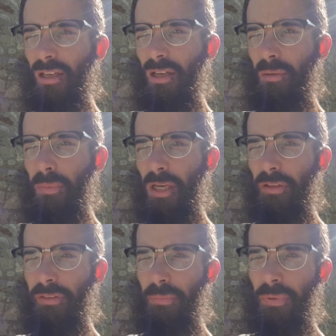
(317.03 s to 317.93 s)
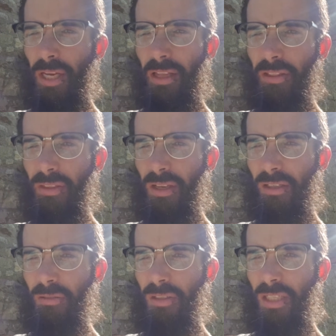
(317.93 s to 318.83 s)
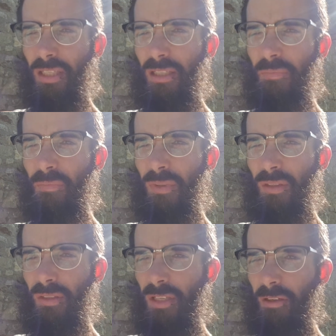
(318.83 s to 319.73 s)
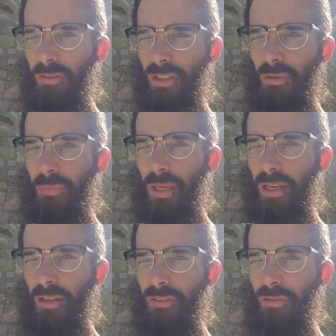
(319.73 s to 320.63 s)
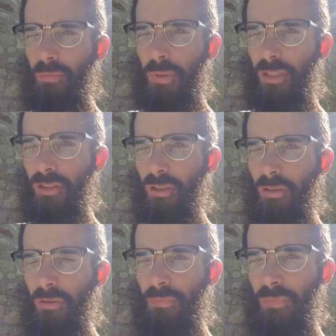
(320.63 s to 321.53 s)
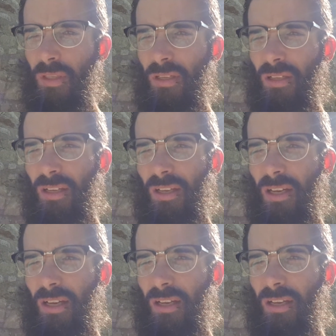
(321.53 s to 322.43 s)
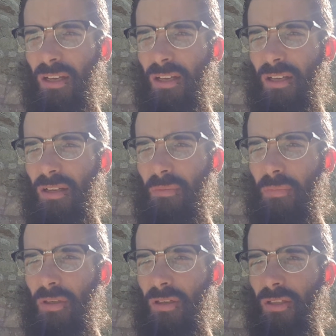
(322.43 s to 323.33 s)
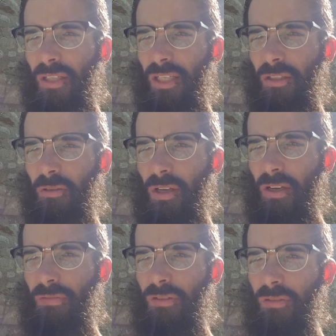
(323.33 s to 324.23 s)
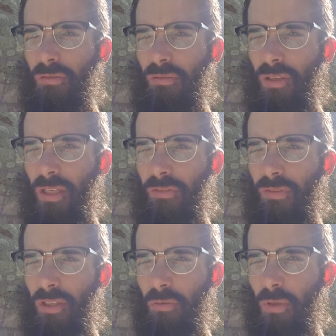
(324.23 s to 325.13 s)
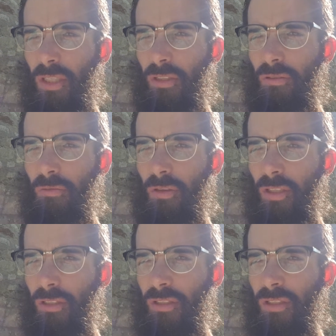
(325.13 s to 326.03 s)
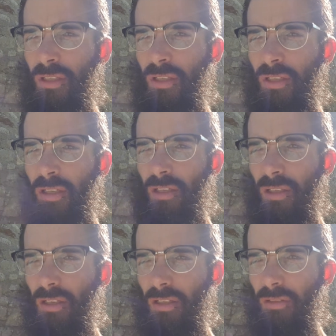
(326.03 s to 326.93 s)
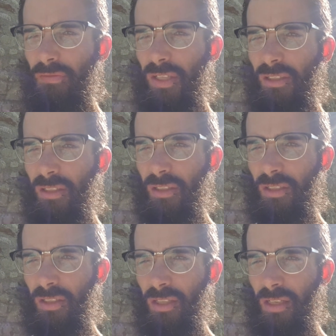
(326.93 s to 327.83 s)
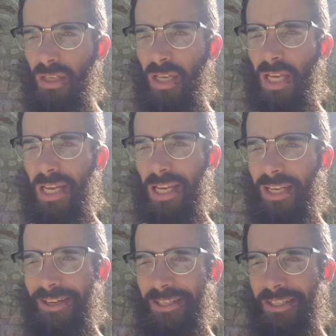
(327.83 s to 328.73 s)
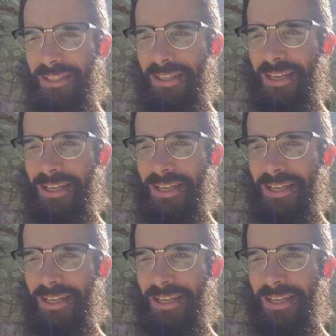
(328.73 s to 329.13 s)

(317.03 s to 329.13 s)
about the path I could take. There is a path to Passo, but then you have to like find a way to cross the fences. And I did.